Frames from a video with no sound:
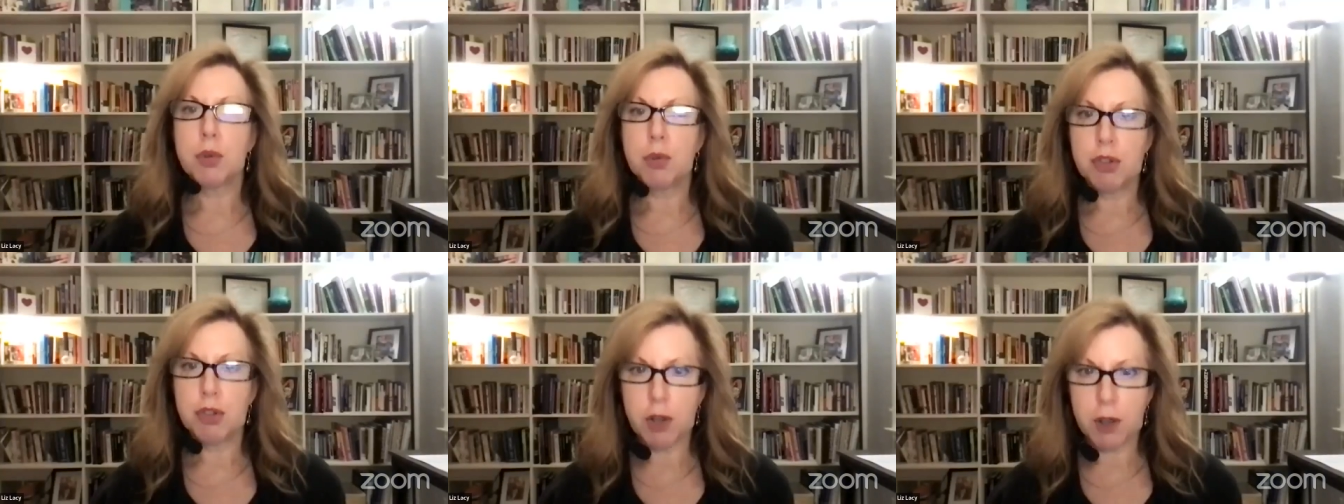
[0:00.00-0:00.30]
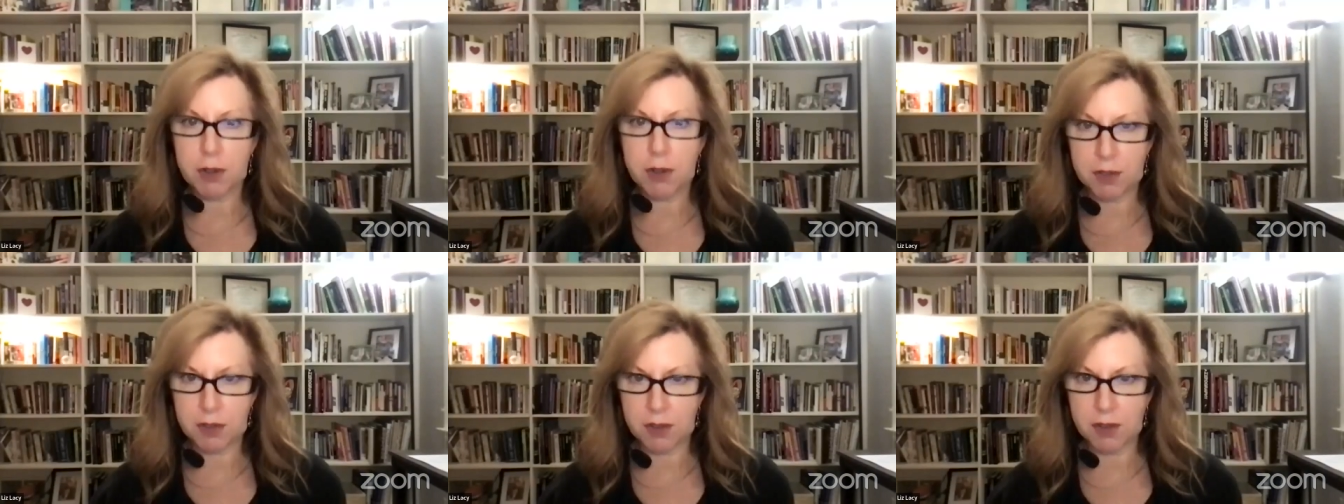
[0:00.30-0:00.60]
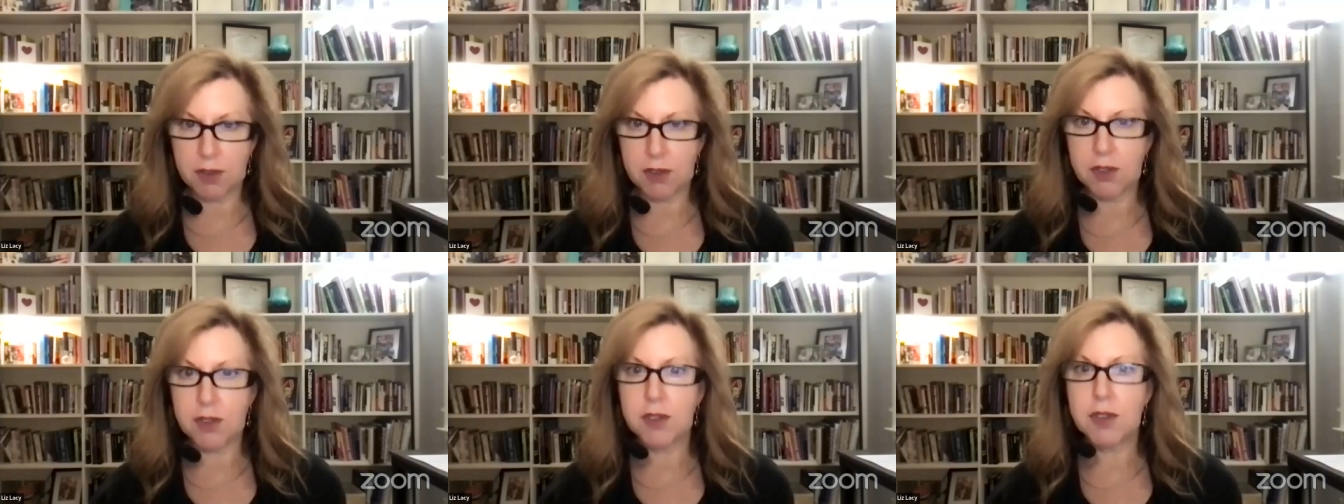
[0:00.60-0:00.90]
do
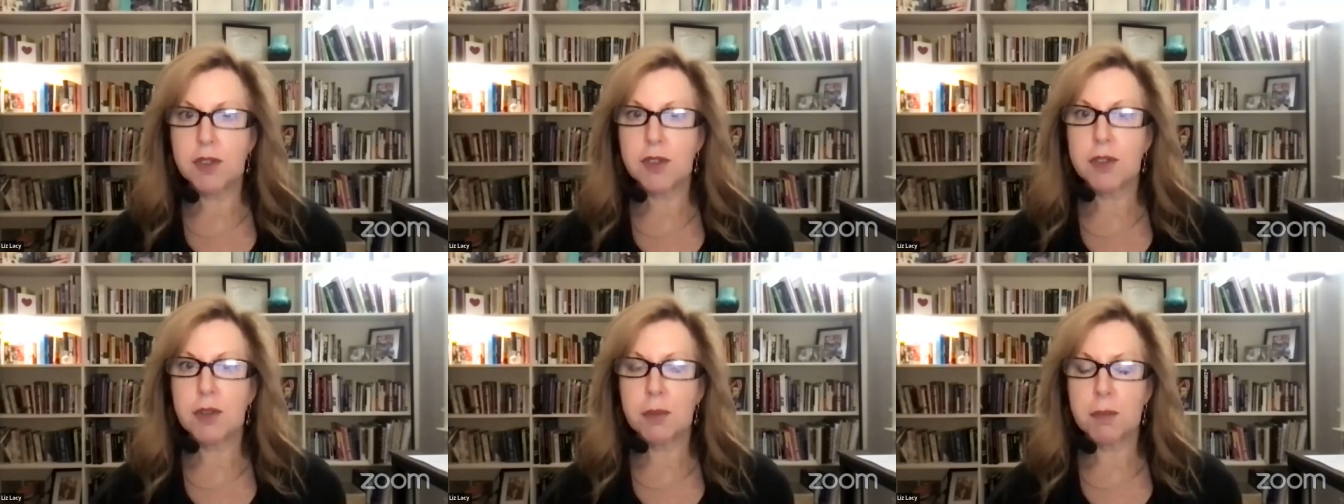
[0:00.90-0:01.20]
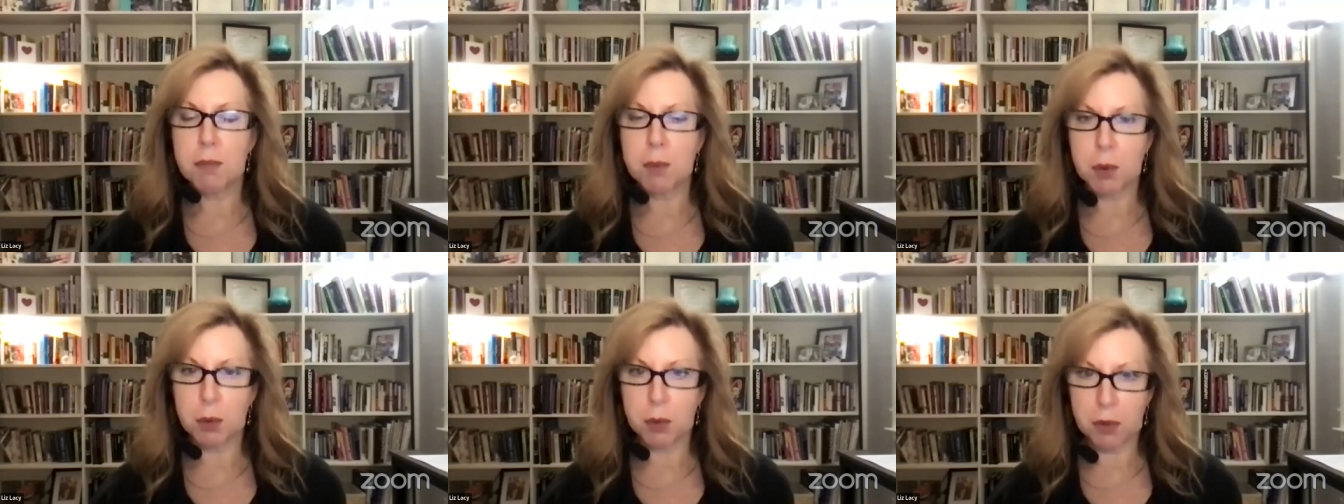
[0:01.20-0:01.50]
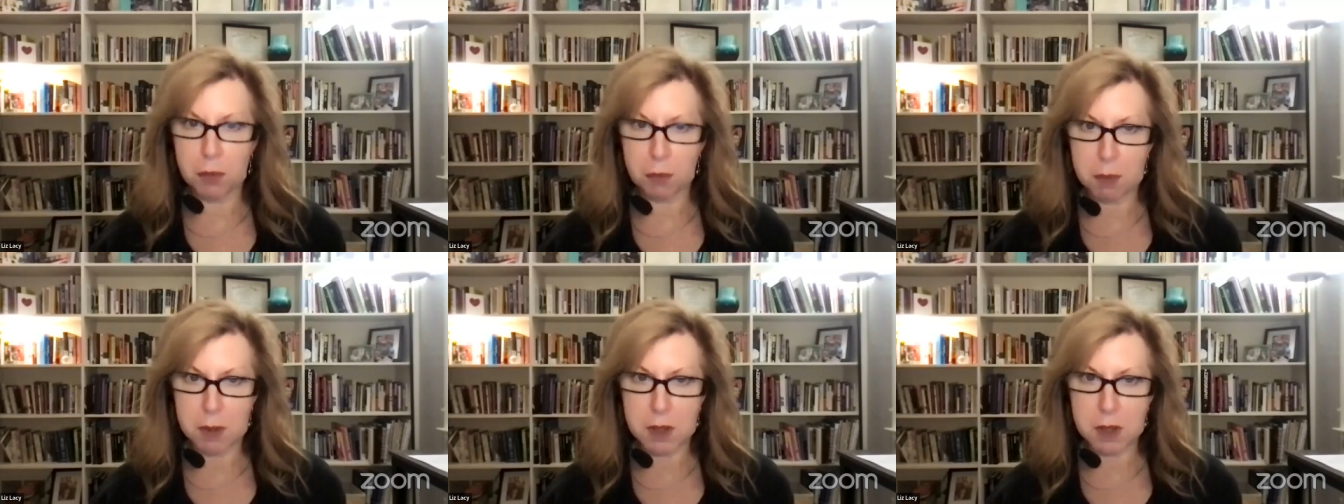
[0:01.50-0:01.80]
justice to
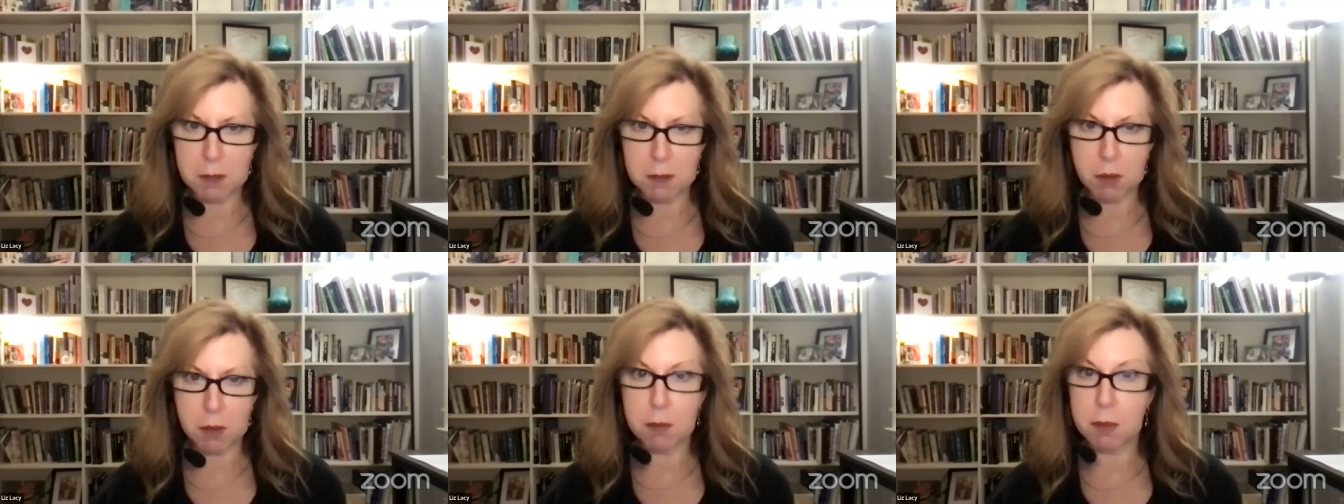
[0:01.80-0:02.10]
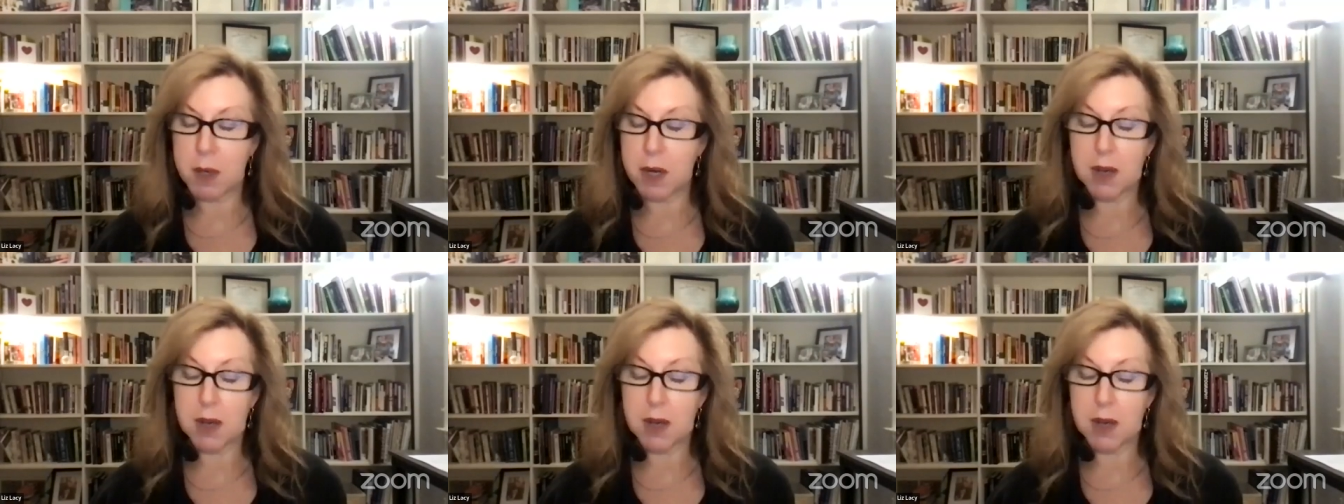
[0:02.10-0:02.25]
both people,